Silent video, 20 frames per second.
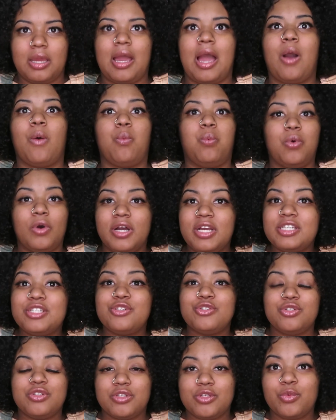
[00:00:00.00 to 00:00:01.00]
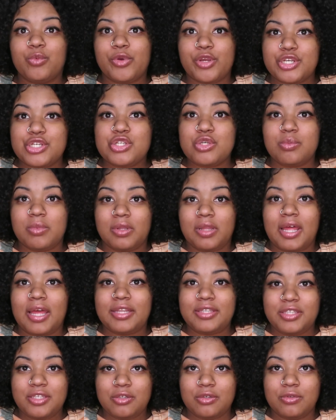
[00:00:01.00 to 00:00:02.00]
was using the restroom a
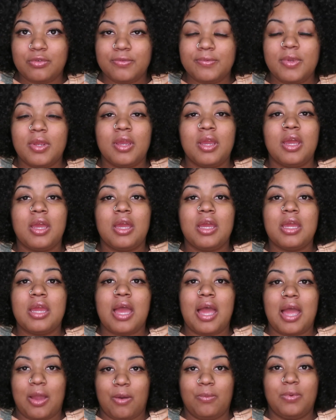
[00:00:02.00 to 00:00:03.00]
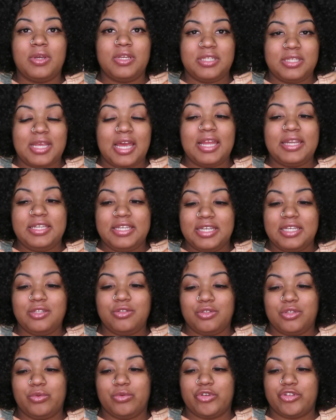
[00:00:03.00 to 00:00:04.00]
lot too. I did
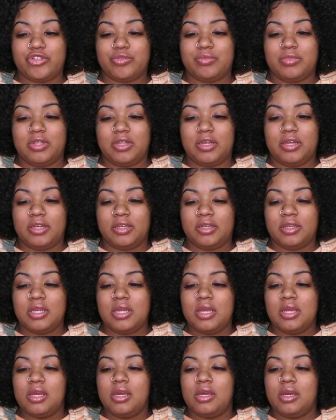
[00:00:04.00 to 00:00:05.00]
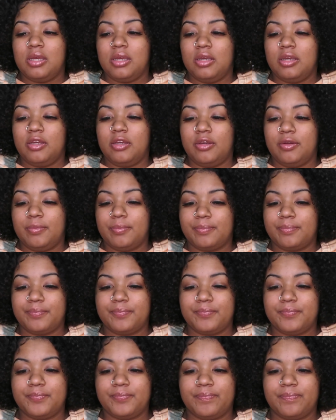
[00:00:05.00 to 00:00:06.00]
use the restroom a lot.
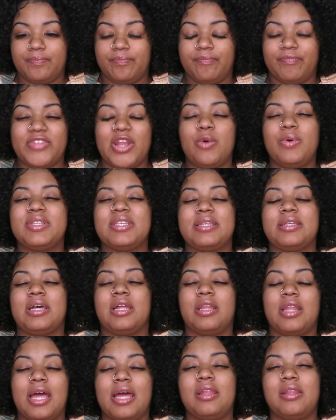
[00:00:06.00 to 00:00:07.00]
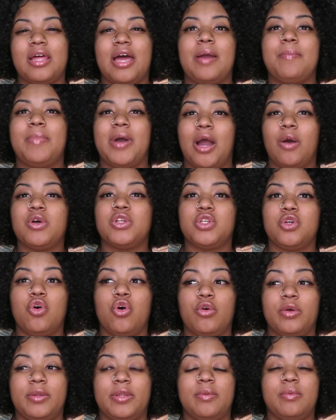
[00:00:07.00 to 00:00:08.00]
It wasn't a lot, but I was
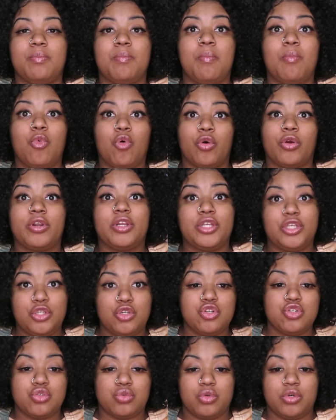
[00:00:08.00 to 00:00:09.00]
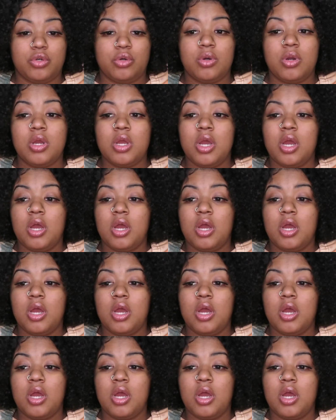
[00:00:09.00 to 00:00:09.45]
going more than usual.